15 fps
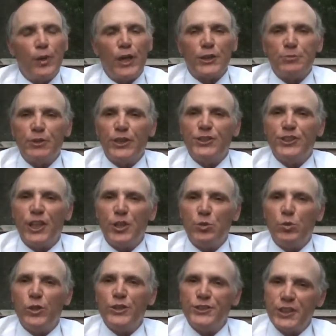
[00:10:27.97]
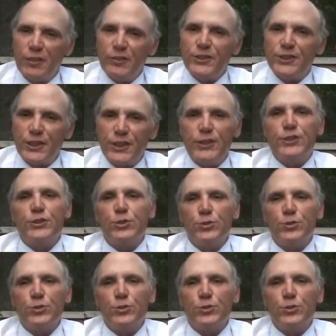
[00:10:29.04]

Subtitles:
approximately January 17th,